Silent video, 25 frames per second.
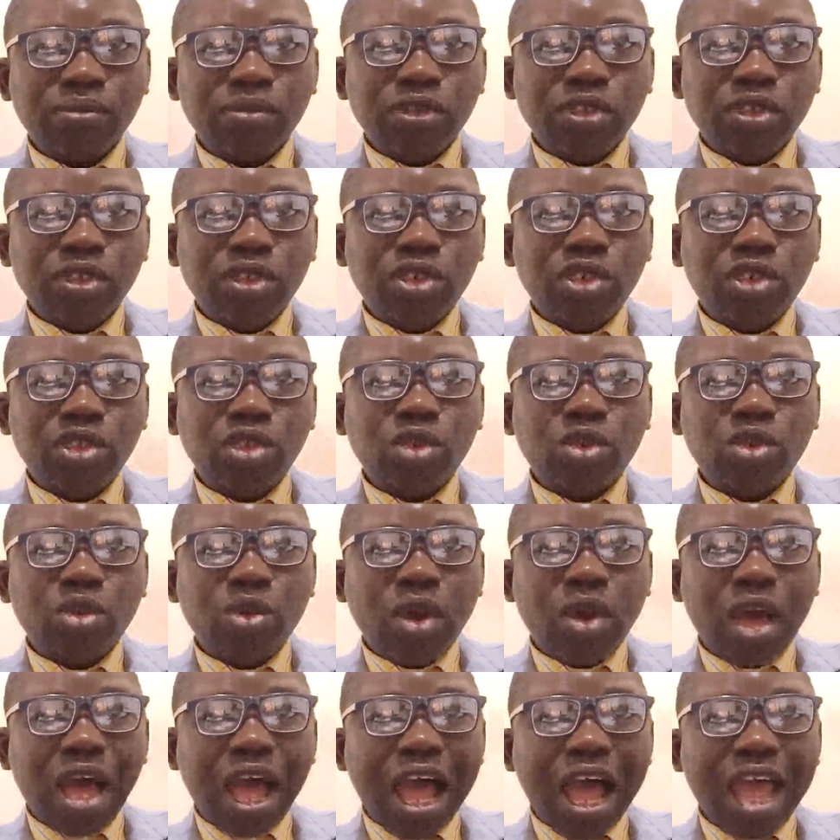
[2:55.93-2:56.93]
So,
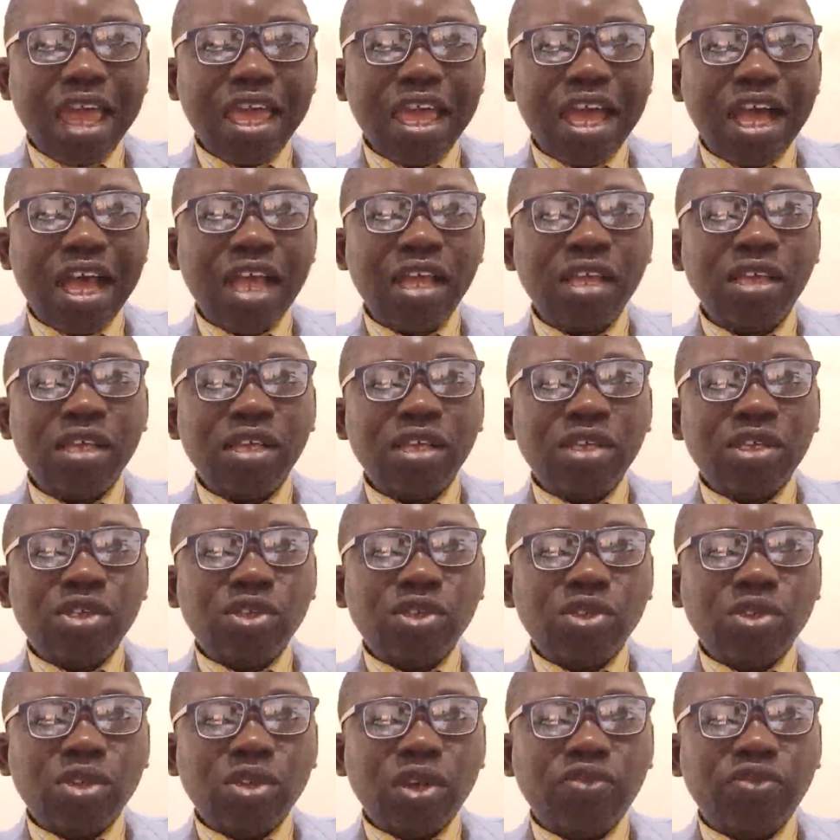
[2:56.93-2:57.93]
that is
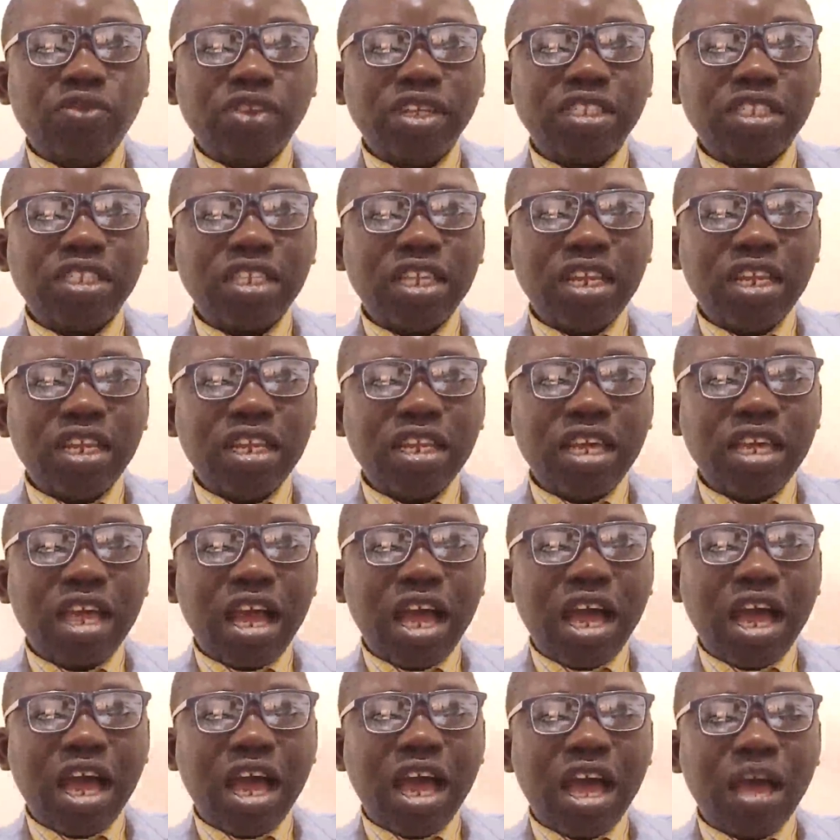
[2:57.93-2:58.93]
that for step 1.
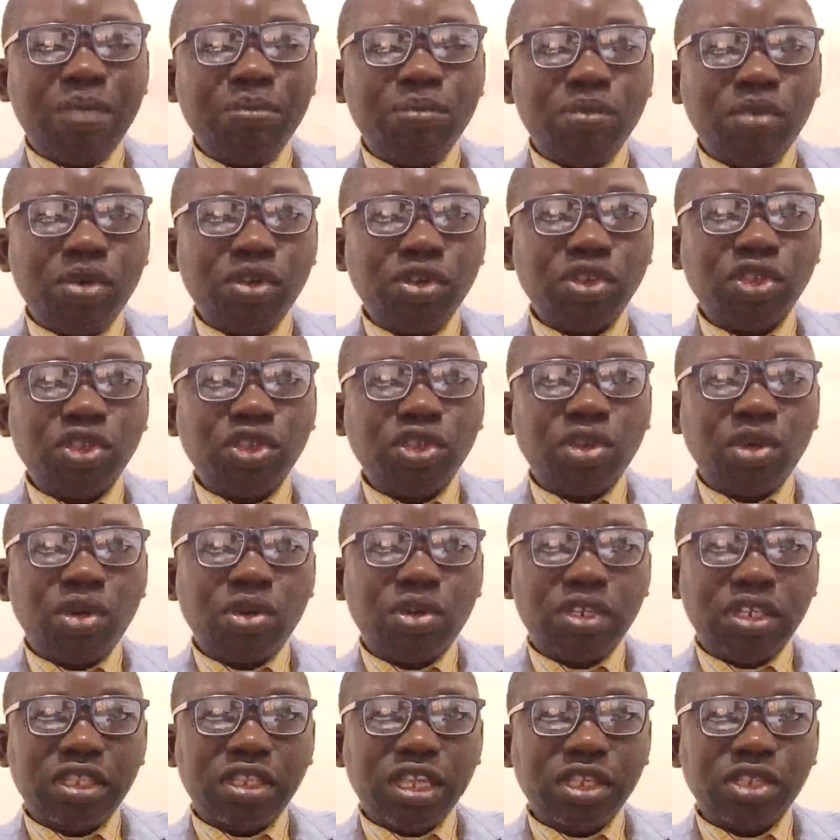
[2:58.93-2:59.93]
In step 2,
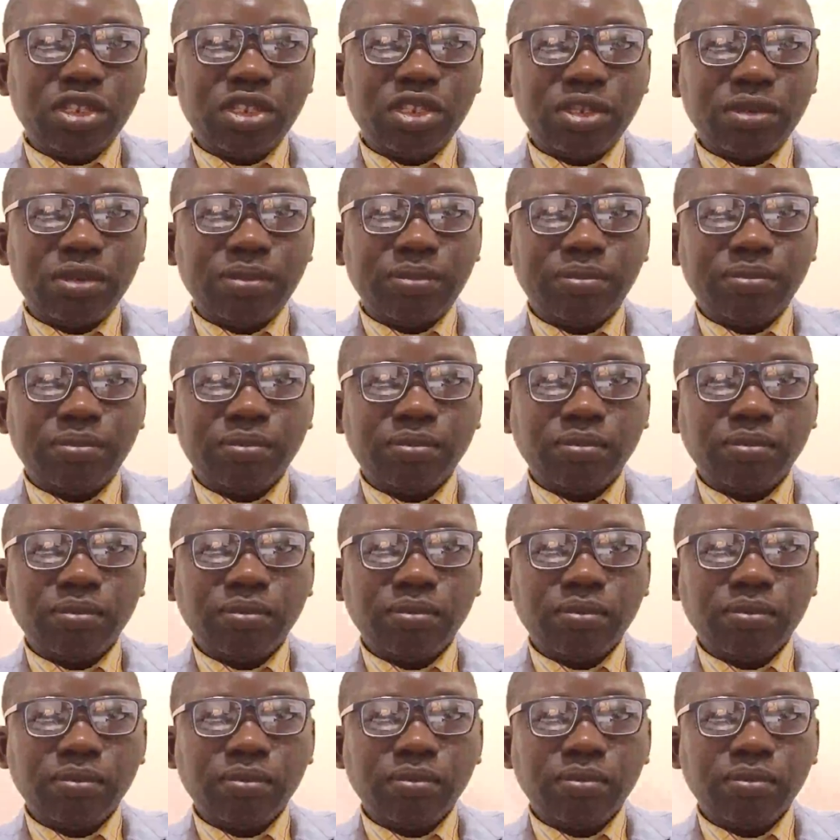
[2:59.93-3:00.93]
state your research
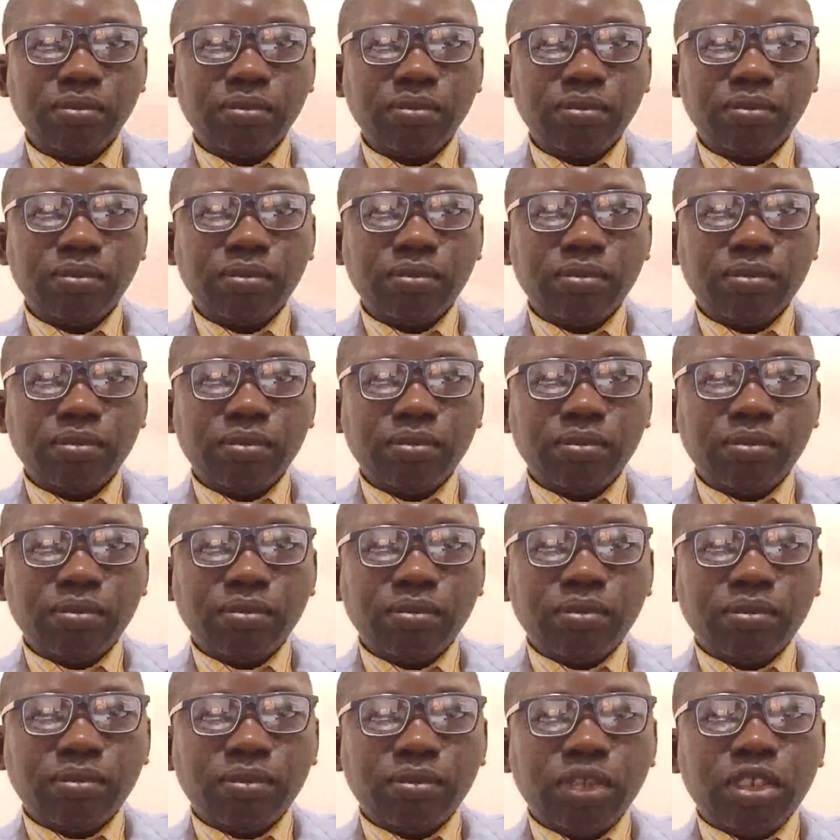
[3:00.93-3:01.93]
objectives or aim.
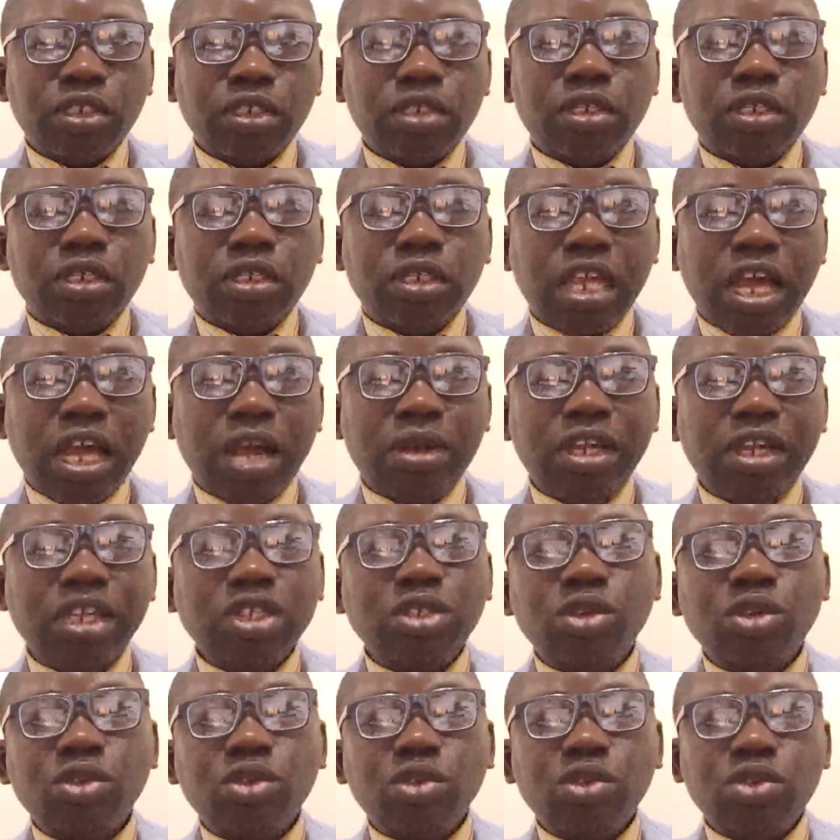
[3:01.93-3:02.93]
This
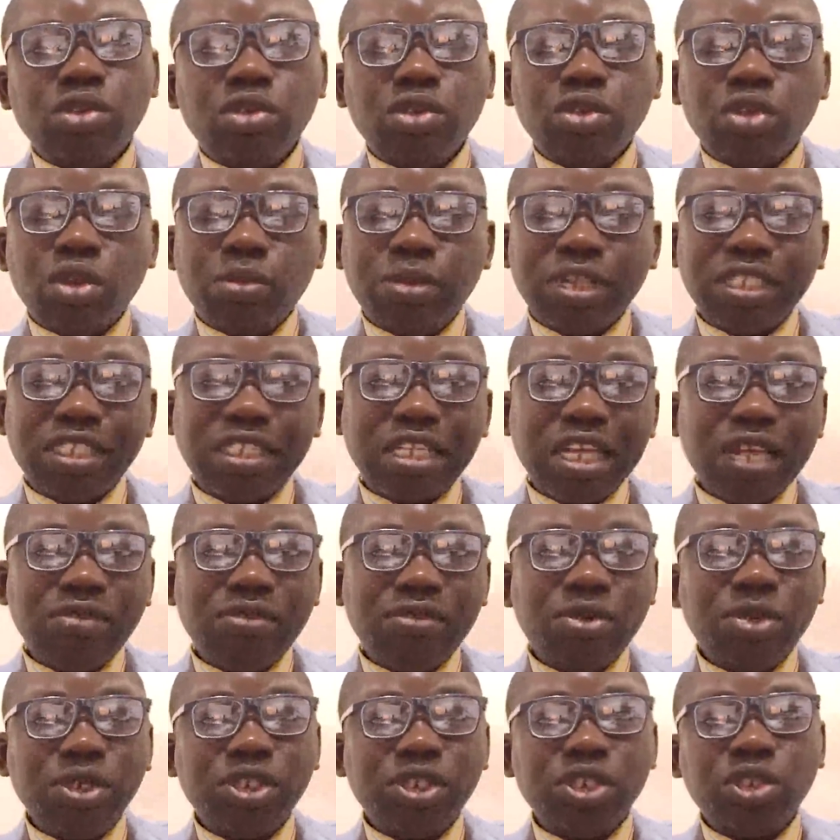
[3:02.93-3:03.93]
should be one
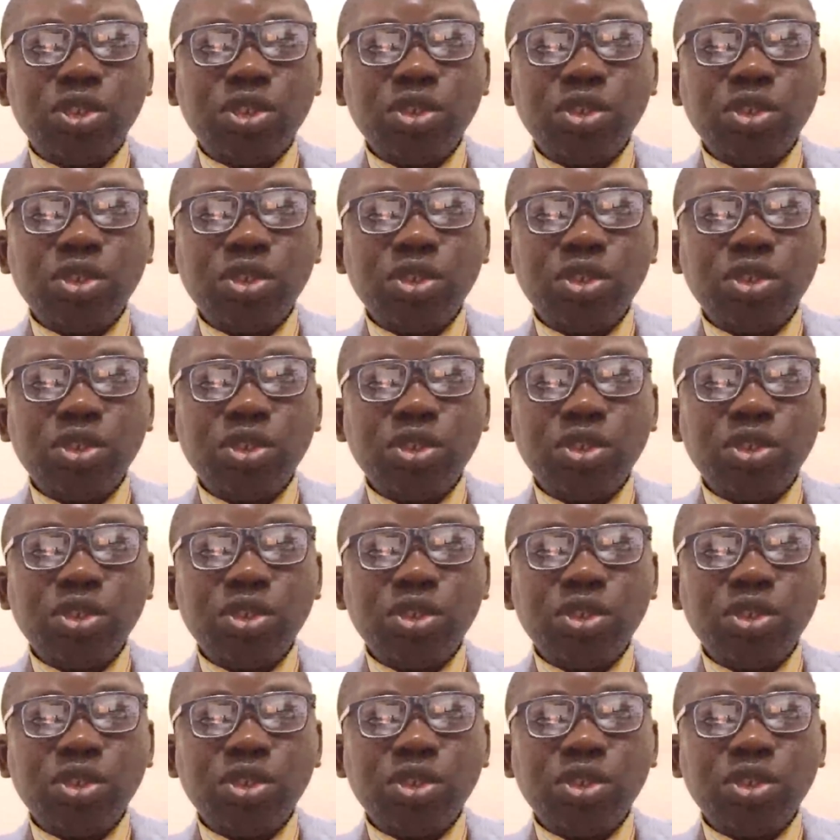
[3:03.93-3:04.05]
sentence.